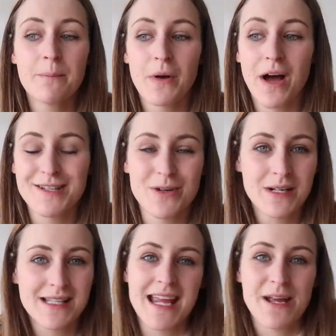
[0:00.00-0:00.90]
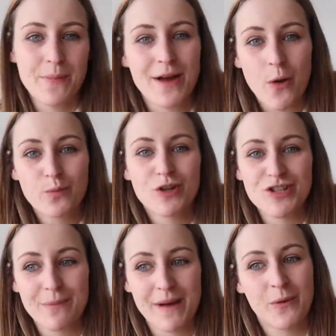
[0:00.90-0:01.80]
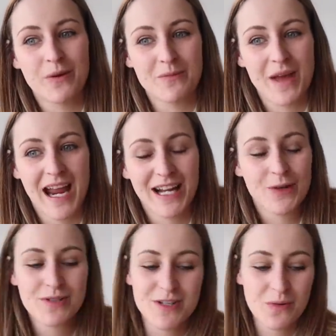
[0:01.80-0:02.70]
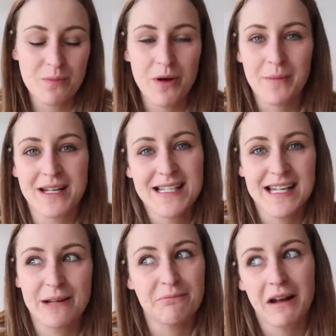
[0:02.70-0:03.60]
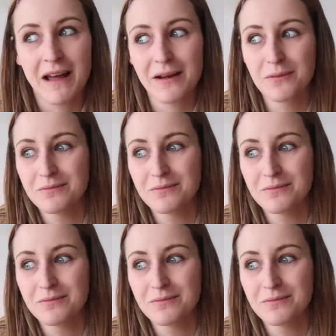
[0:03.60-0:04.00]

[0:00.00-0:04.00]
But I don't want to take a big old project bag with me, and I also don't want to put my knitting in my like